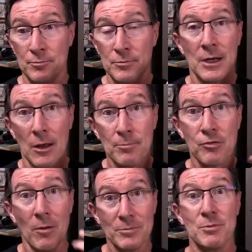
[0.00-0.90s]
you know,
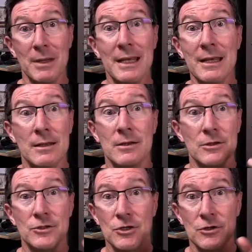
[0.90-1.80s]
prompt me
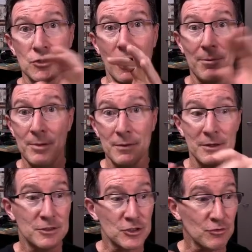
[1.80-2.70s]
to type in
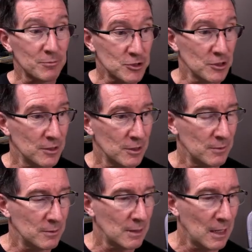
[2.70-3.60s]
the description
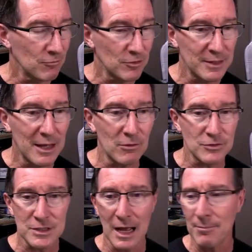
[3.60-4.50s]
and everything
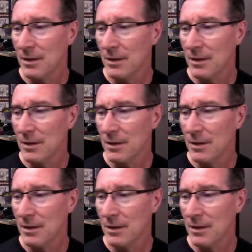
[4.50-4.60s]
else.